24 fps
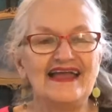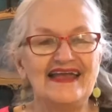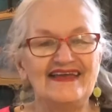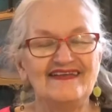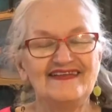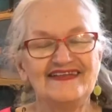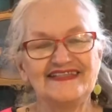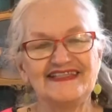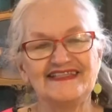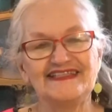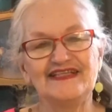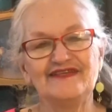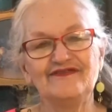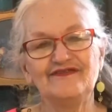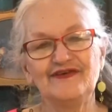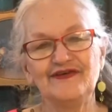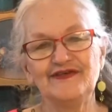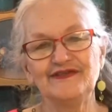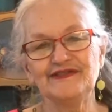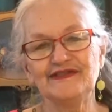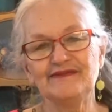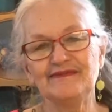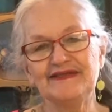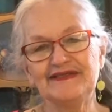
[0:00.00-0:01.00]
this is Laverne
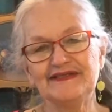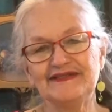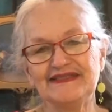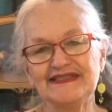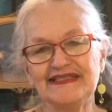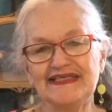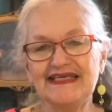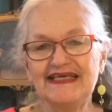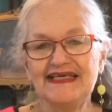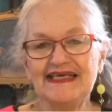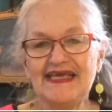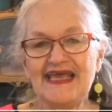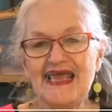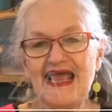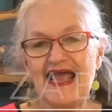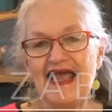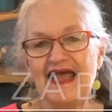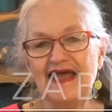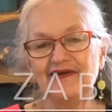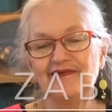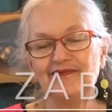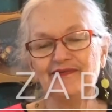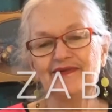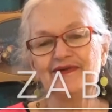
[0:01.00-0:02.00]
Zabielski,
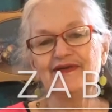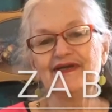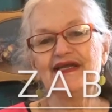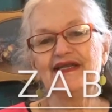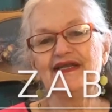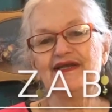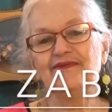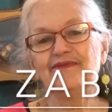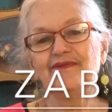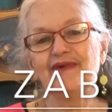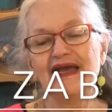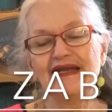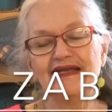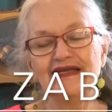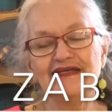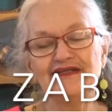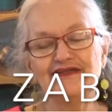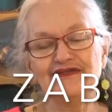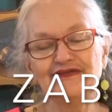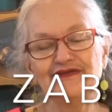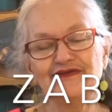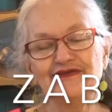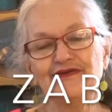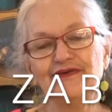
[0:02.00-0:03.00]
and we're getting ready
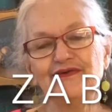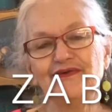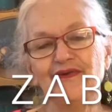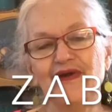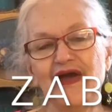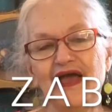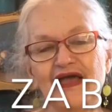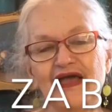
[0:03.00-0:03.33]
to